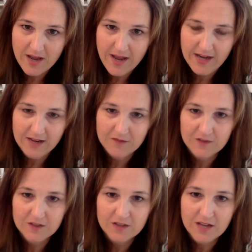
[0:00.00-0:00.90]
And I
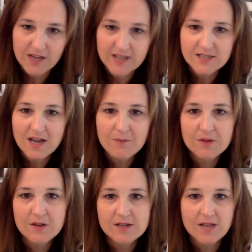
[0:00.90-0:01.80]
feel like it's not
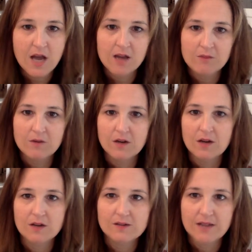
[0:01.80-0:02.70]
because I'm
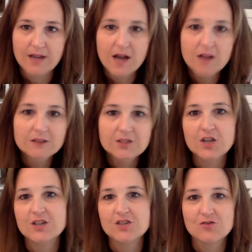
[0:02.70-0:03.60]
a
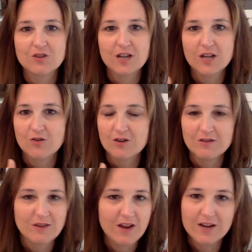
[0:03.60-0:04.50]
psychologist or
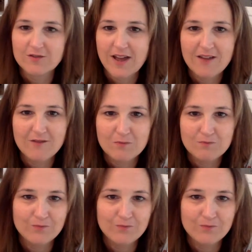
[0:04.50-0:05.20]
I don't have a